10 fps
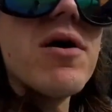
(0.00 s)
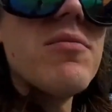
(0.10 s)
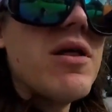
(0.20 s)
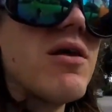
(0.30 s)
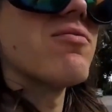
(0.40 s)
part
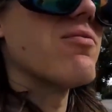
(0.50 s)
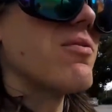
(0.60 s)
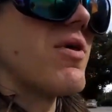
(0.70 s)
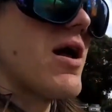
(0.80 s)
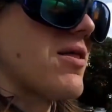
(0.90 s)
of me that
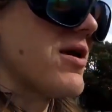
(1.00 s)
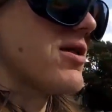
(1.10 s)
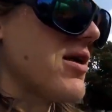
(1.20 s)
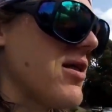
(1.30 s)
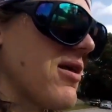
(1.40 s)
kind of
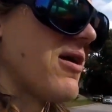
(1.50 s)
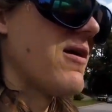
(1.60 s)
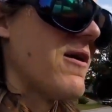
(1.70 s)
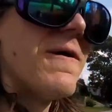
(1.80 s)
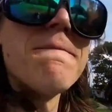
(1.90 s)
thinks that
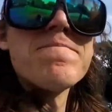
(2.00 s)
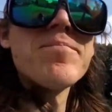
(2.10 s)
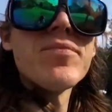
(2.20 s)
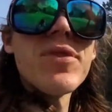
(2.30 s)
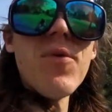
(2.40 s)

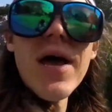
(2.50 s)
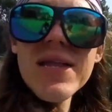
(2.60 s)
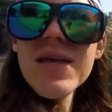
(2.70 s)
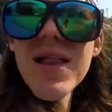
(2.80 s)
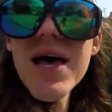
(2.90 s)
the way I
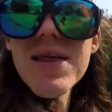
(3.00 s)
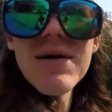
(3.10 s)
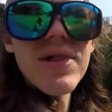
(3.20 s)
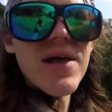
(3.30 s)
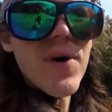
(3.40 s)
did it last
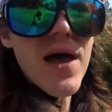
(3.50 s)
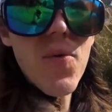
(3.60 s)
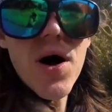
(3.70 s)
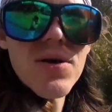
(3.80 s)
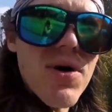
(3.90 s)
time, the way I
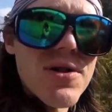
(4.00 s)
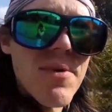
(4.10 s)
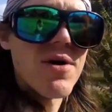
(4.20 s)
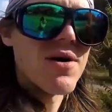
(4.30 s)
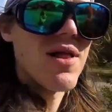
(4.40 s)
walked across
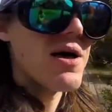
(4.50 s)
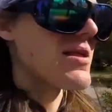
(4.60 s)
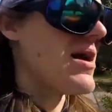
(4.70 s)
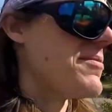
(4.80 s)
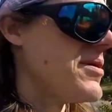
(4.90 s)
America
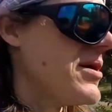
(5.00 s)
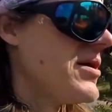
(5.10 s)
last time,